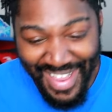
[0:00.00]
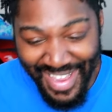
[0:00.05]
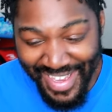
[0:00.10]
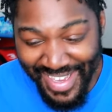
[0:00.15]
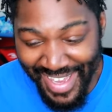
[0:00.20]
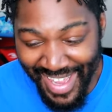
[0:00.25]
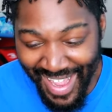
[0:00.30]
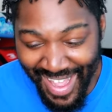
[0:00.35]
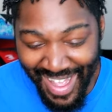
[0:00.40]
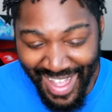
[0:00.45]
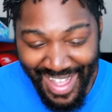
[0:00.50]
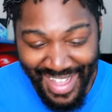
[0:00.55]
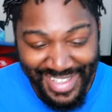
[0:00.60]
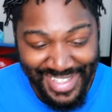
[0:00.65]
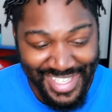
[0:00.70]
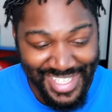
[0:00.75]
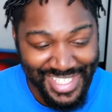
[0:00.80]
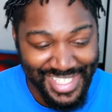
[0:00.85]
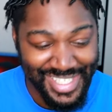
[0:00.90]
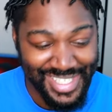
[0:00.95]
yeah,
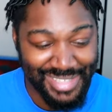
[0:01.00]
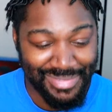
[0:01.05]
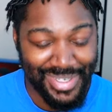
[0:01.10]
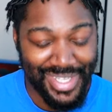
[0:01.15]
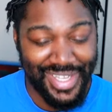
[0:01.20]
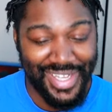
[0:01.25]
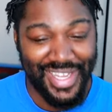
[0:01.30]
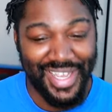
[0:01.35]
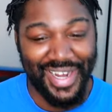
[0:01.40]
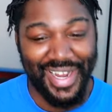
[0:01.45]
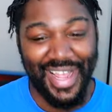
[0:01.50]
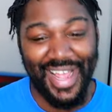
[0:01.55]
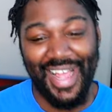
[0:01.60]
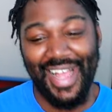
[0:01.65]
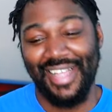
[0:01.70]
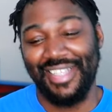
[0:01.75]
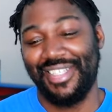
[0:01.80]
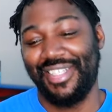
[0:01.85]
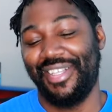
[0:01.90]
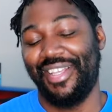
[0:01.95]
this is really gonna
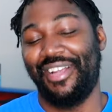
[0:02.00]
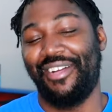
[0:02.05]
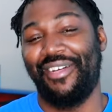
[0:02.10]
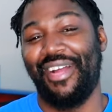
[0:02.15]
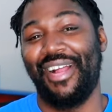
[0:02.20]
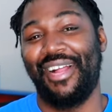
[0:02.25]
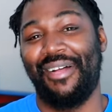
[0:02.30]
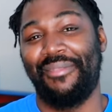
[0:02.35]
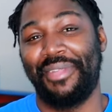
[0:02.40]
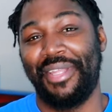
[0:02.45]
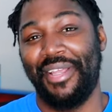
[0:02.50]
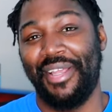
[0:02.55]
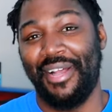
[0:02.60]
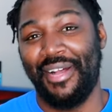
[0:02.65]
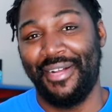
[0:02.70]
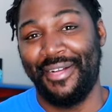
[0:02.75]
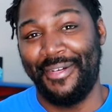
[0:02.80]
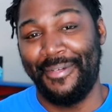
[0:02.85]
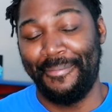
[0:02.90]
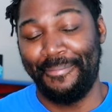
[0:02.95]
actually crank up the
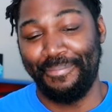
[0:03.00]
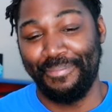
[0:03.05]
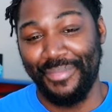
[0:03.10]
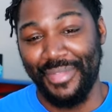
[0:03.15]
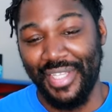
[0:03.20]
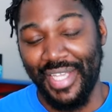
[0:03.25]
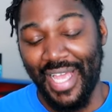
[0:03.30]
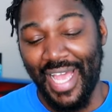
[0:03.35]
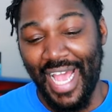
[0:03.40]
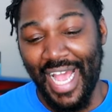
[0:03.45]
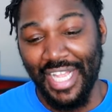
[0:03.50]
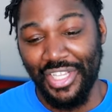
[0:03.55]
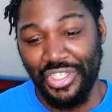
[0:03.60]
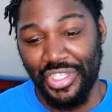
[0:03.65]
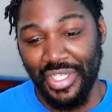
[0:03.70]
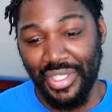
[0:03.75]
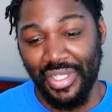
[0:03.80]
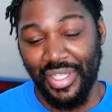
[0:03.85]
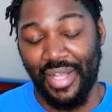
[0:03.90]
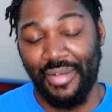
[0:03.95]
um the
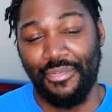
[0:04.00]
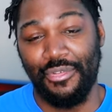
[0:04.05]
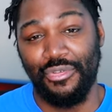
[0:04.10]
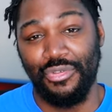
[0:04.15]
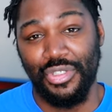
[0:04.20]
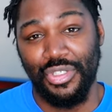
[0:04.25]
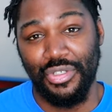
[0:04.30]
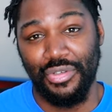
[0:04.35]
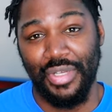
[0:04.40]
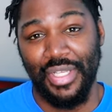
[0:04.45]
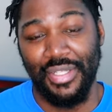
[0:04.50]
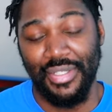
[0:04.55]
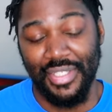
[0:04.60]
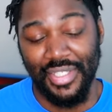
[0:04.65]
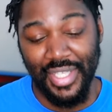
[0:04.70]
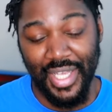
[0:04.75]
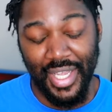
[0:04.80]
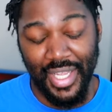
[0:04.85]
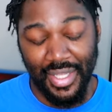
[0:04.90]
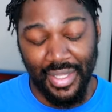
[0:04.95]
action level to
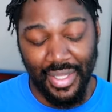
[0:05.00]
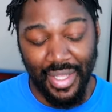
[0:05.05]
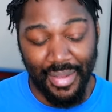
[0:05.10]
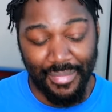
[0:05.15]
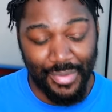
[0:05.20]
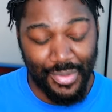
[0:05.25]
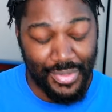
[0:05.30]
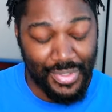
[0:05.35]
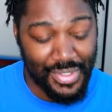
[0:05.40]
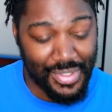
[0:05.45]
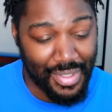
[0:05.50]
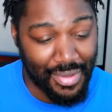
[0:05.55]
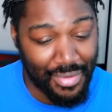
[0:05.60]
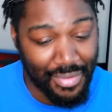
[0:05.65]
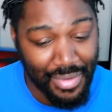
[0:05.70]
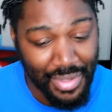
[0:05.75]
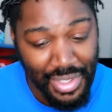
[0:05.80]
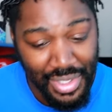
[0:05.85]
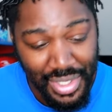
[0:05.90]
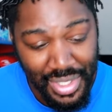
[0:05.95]
insane level.
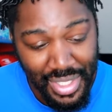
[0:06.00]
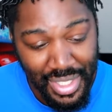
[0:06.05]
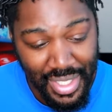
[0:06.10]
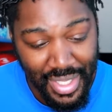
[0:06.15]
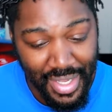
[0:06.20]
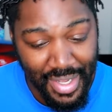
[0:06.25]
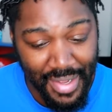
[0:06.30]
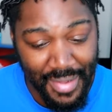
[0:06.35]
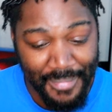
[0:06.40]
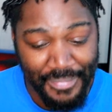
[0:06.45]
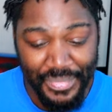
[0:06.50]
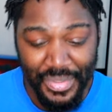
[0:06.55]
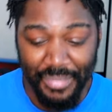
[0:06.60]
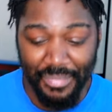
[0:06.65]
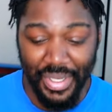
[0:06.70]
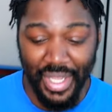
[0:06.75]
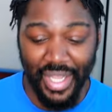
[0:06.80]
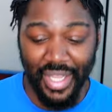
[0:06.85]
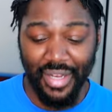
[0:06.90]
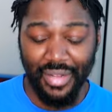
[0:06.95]
So yeah.
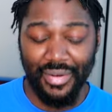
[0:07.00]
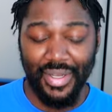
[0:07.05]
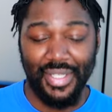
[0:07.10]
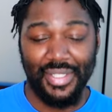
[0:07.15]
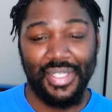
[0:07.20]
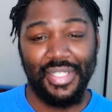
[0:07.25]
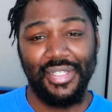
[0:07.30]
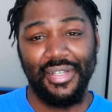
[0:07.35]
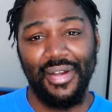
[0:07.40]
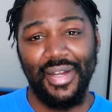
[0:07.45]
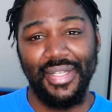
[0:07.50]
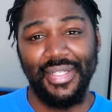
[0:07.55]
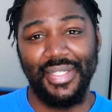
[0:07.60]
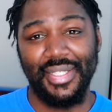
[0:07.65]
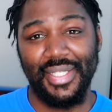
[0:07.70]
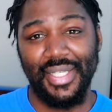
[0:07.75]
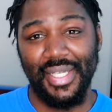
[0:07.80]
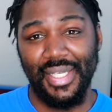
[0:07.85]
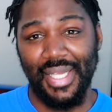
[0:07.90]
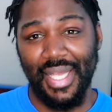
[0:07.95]
But anyways, let's go ahead and
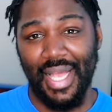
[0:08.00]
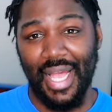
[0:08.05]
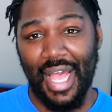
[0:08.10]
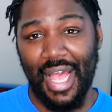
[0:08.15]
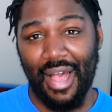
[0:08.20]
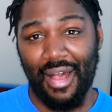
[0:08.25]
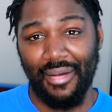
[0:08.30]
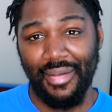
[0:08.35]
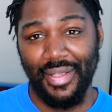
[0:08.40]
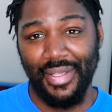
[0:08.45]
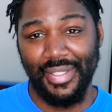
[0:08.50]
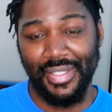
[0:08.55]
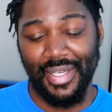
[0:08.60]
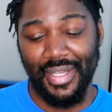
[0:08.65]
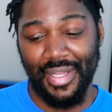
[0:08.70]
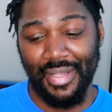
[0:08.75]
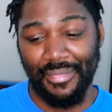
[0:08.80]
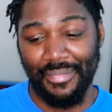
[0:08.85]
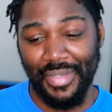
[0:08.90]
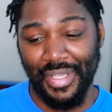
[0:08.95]
see how he's
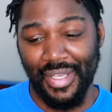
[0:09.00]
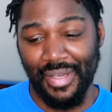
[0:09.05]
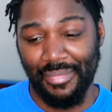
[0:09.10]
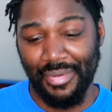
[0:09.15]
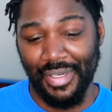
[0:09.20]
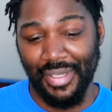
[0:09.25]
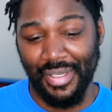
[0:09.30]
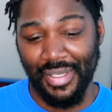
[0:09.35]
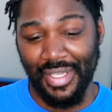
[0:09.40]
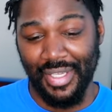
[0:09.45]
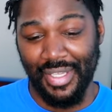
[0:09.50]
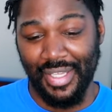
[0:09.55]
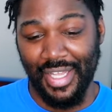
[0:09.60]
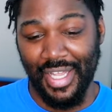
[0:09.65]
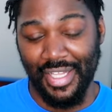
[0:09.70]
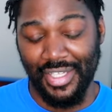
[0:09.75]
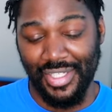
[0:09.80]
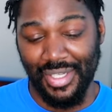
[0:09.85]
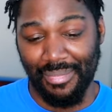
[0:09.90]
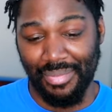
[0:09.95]
gonna be able to
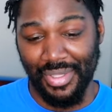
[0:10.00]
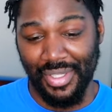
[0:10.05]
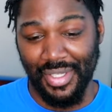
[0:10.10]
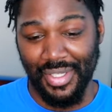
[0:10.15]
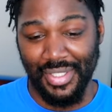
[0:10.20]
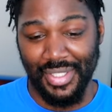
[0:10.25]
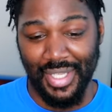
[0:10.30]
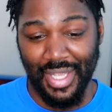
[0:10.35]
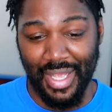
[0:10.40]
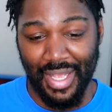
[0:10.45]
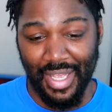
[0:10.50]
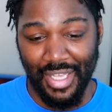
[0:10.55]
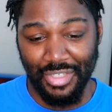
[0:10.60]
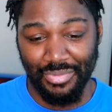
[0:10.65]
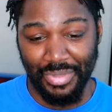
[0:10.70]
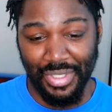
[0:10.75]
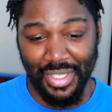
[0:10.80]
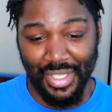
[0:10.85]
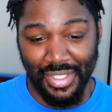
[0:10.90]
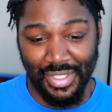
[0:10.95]
catch up with these
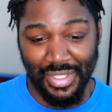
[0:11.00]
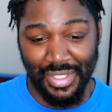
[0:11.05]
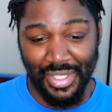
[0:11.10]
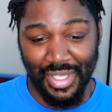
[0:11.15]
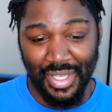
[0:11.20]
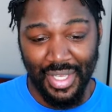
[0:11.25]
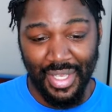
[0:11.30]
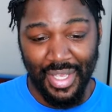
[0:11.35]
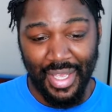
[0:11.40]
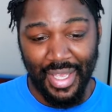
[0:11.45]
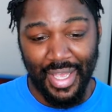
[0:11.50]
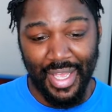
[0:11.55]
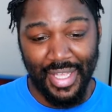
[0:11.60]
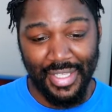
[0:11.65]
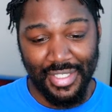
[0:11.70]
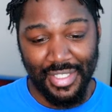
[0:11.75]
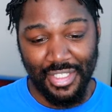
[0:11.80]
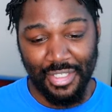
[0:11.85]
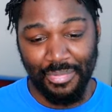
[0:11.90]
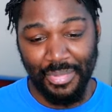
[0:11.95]
guys because
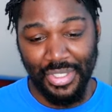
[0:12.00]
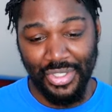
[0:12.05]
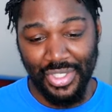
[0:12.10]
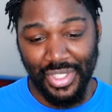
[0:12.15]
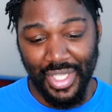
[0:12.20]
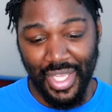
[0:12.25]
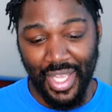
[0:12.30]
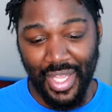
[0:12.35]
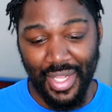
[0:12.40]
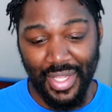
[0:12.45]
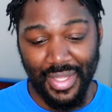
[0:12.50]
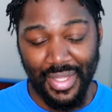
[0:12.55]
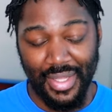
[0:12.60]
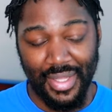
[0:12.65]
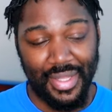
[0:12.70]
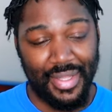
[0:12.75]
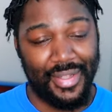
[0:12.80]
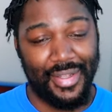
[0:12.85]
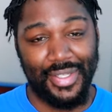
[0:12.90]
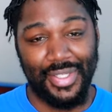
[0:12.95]
as it's been stated,
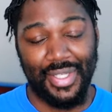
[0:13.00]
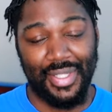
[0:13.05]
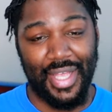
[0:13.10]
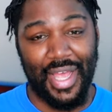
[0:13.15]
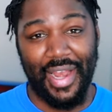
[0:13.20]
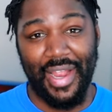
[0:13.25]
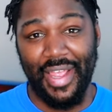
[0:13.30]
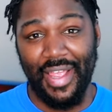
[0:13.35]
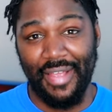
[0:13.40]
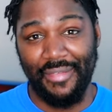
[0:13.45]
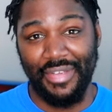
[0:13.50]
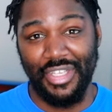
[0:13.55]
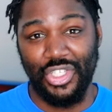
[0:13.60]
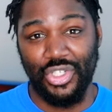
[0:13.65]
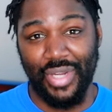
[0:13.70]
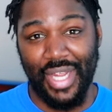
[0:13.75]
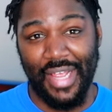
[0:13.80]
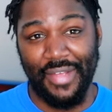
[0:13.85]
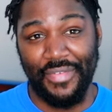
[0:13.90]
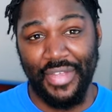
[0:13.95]
there's a lot of heavy
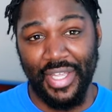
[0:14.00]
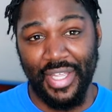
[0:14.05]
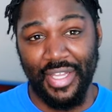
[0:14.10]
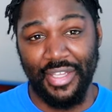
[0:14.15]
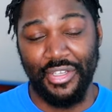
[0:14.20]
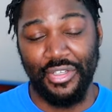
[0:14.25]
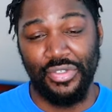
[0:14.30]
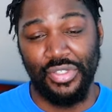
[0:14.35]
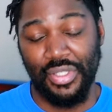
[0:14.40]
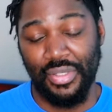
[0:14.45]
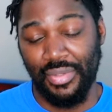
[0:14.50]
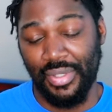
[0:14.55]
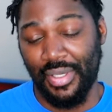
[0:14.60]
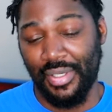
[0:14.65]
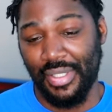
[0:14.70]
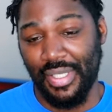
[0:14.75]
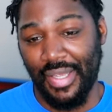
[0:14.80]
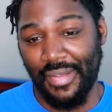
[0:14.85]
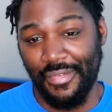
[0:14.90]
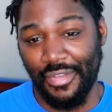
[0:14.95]
traffic, and usually when
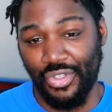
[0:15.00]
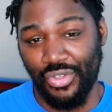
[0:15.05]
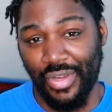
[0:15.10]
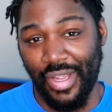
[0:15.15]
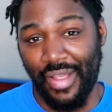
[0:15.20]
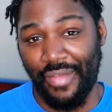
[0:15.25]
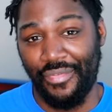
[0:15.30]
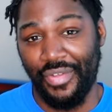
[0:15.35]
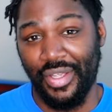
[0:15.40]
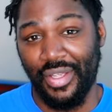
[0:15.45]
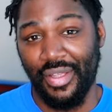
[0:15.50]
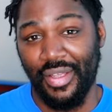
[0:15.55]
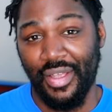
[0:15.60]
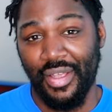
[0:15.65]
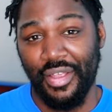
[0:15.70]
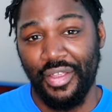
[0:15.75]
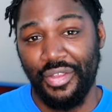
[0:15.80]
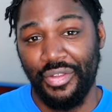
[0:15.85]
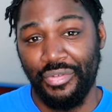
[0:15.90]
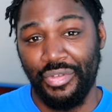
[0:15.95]
there's heavy traffic,
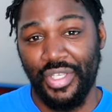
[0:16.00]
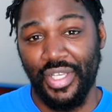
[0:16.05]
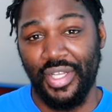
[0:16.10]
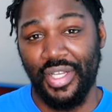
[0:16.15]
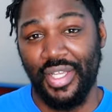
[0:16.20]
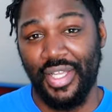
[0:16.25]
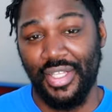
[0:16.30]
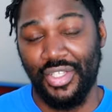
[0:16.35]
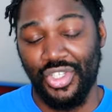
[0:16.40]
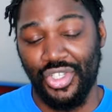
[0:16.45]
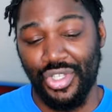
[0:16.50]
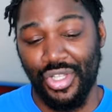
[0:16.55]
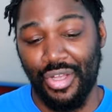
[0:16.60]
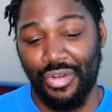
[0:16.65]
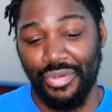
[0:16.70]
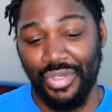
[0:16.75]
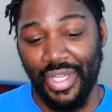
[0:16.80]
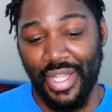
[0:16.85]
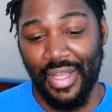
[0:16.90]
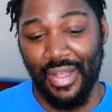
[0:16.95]
you tend to get slowed